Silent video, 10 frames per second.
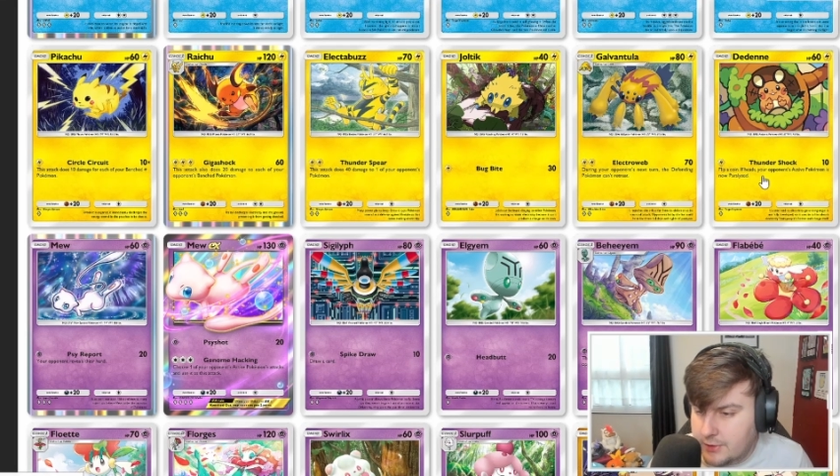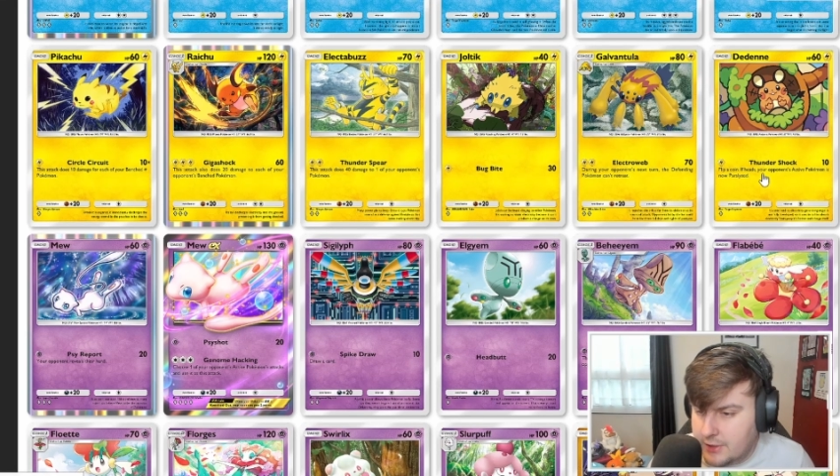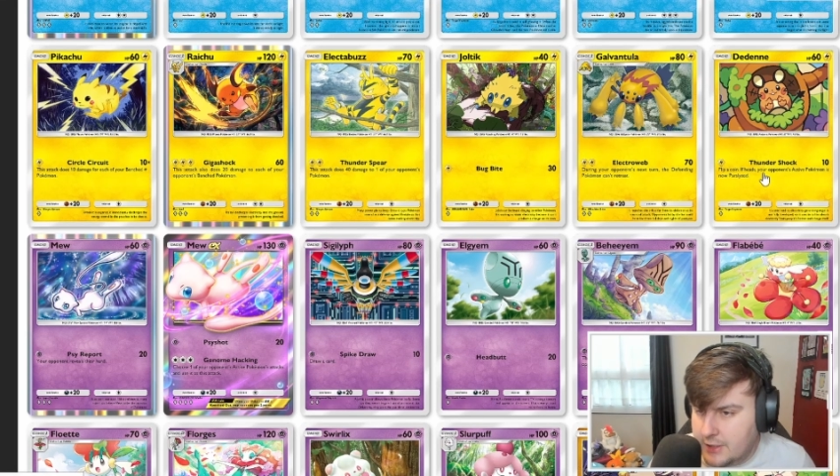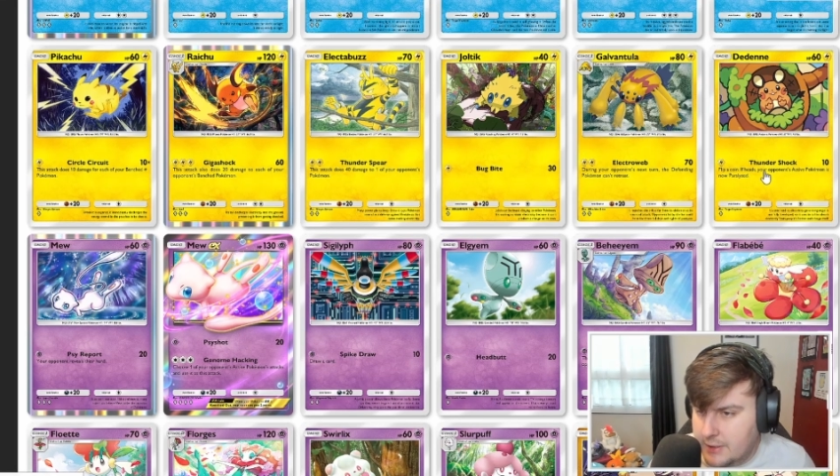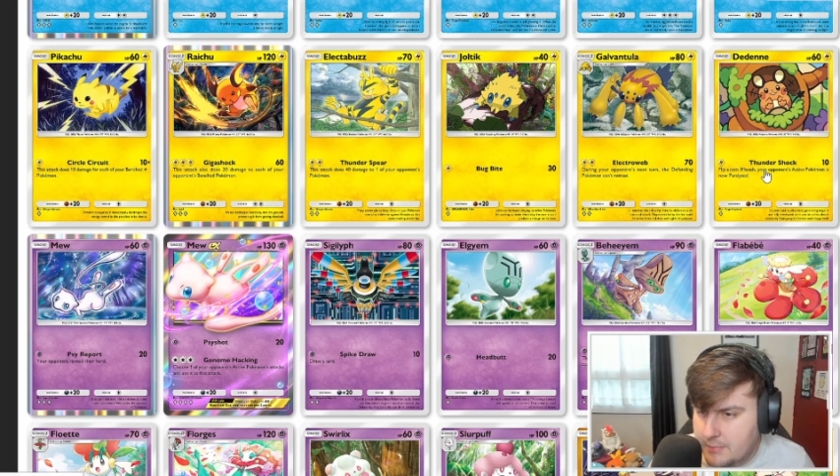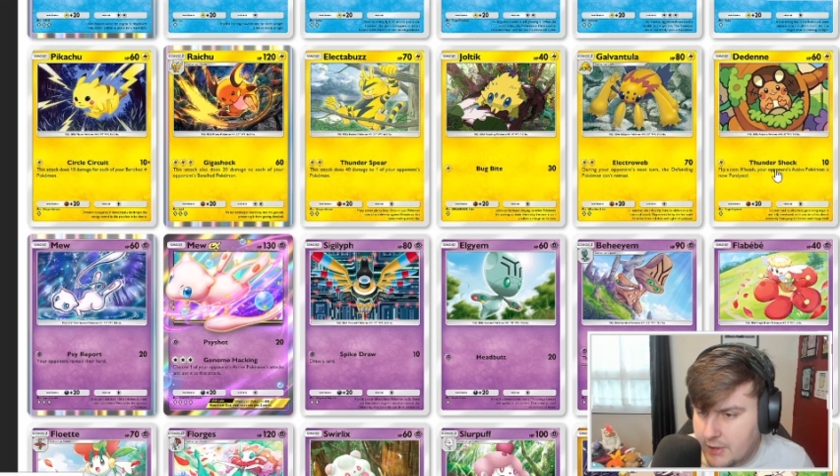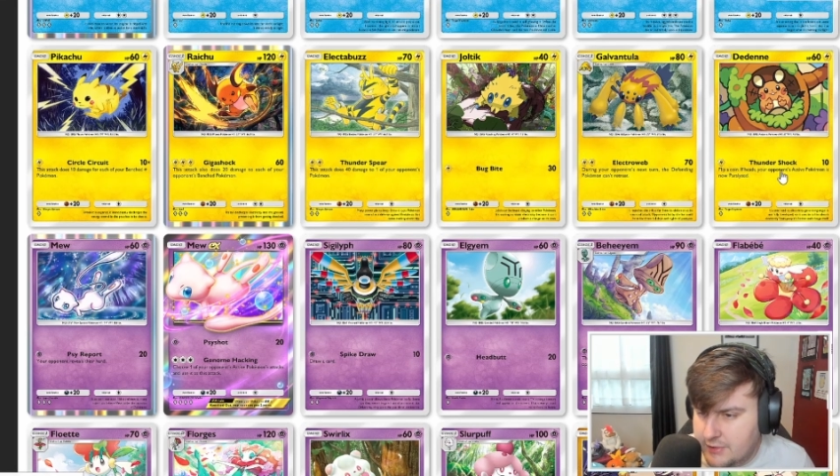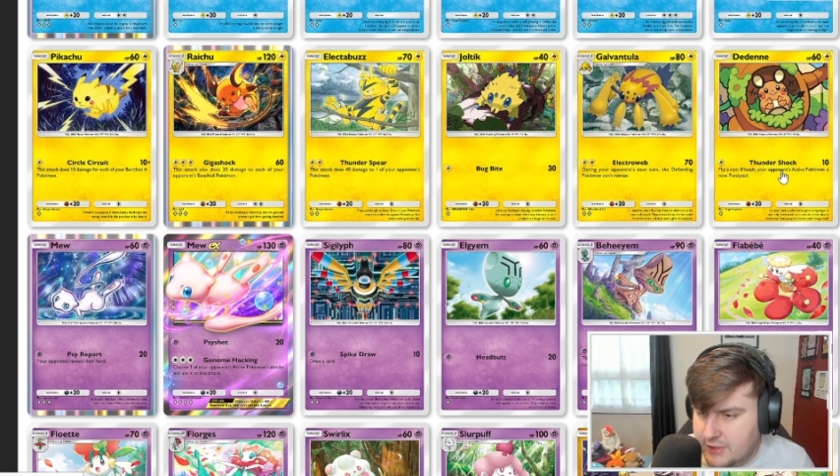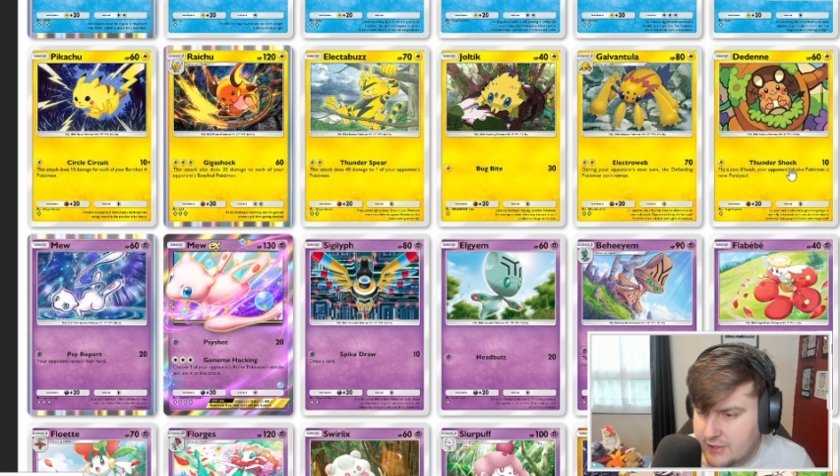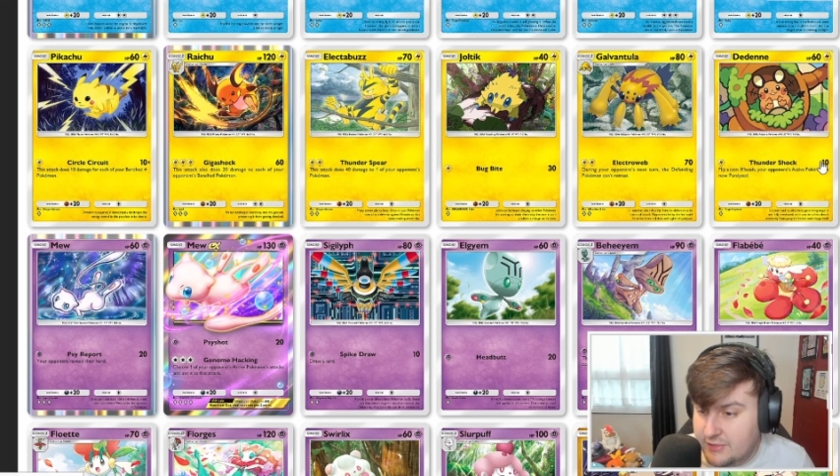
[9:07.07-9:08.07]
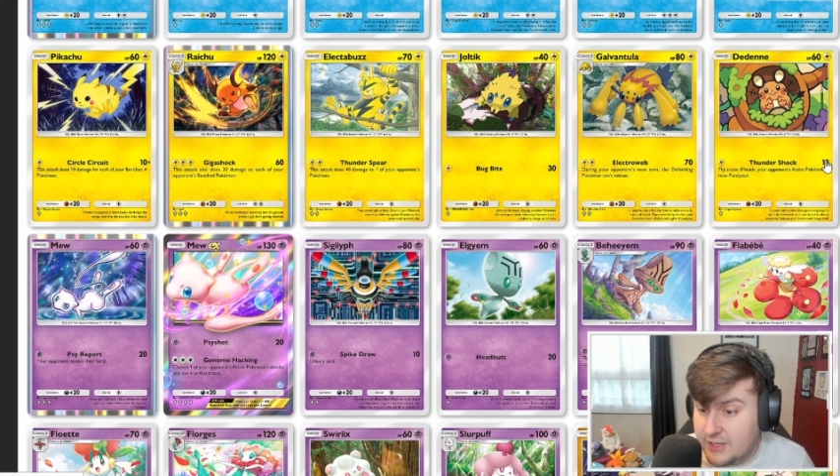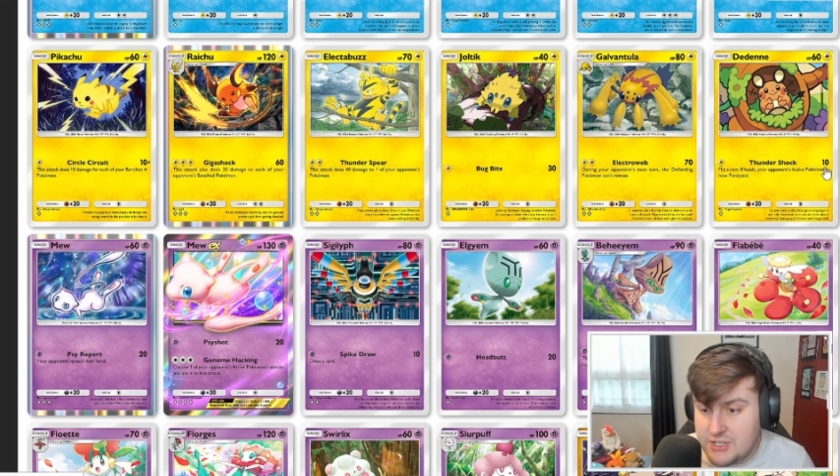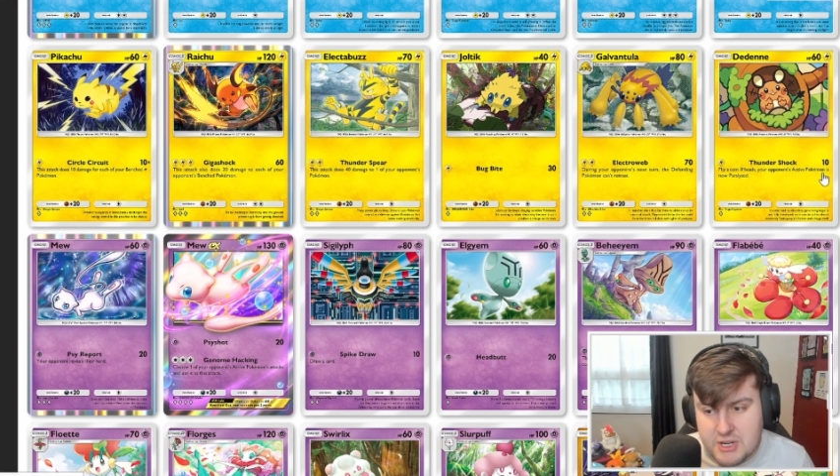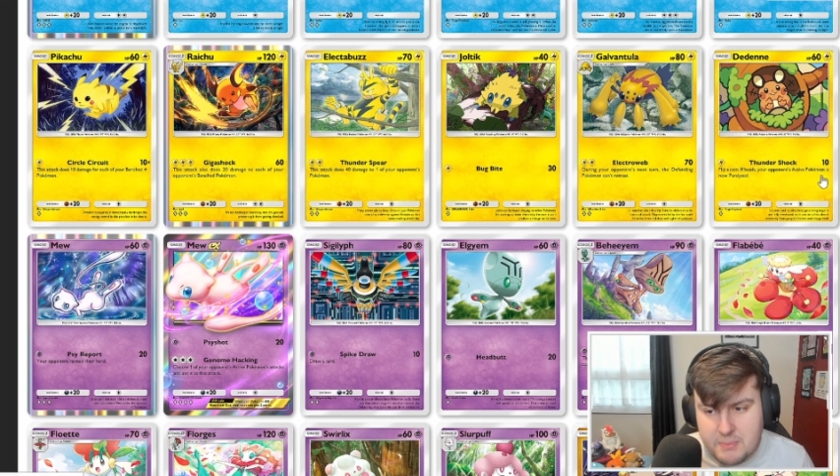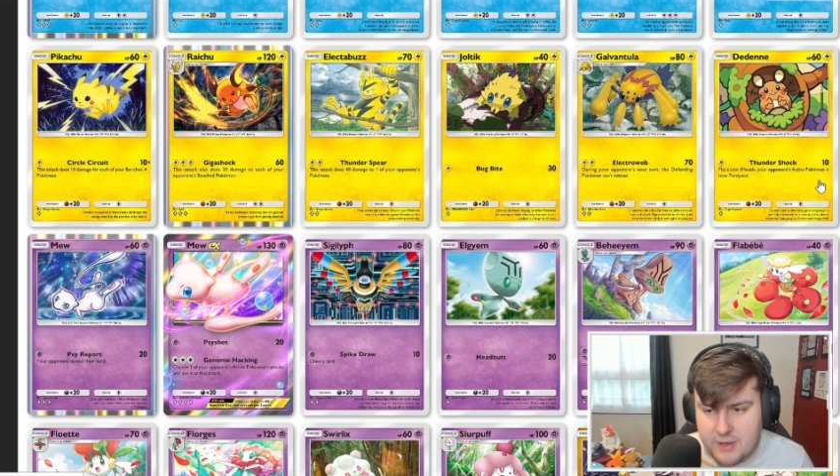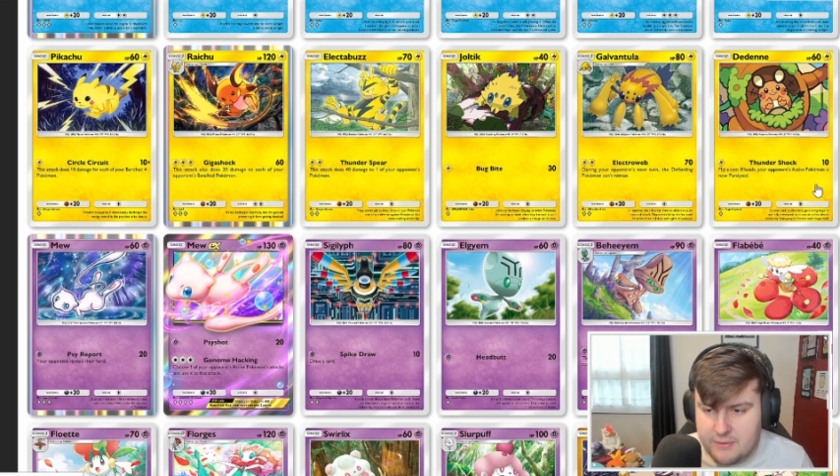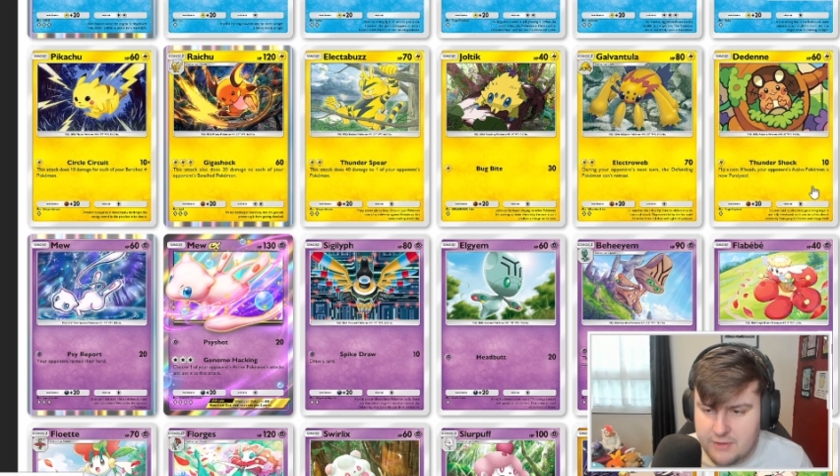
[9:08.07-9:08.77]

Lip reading: I think it's actually a better